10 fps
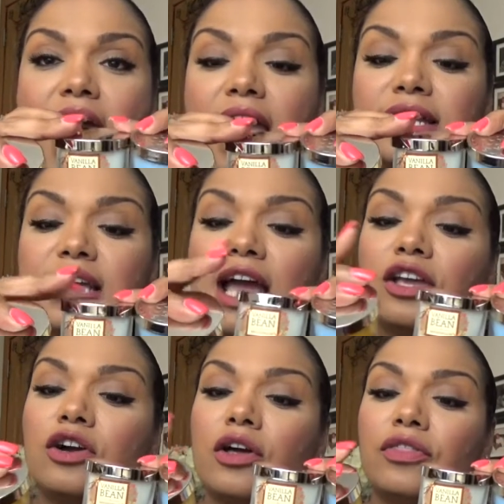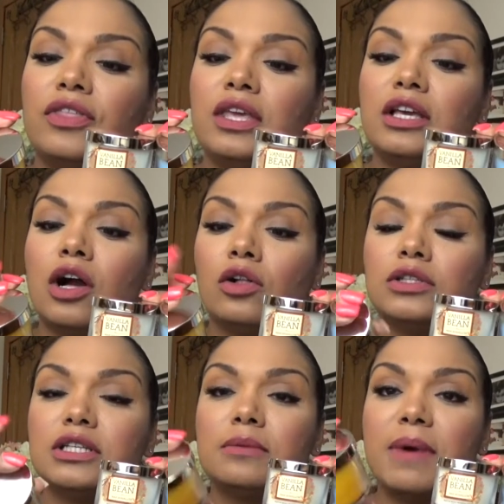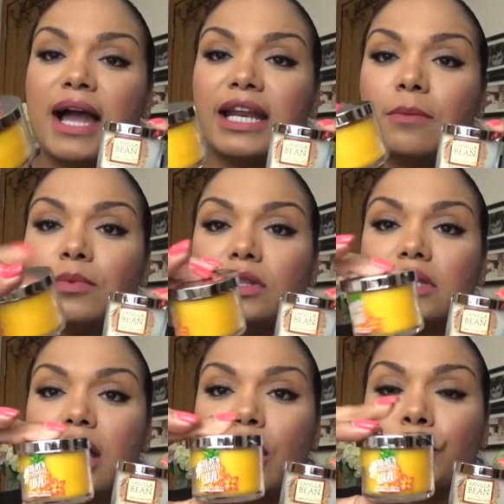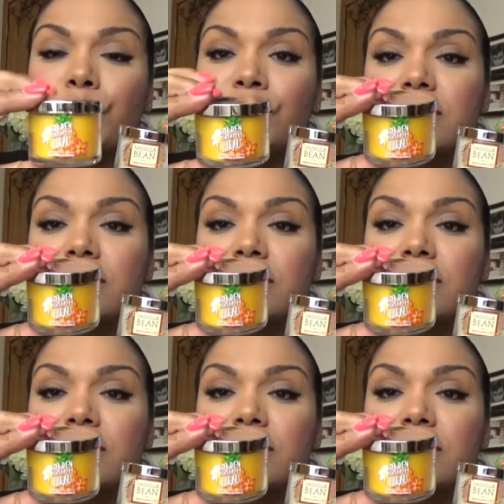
And I got the golden pineapple lahu,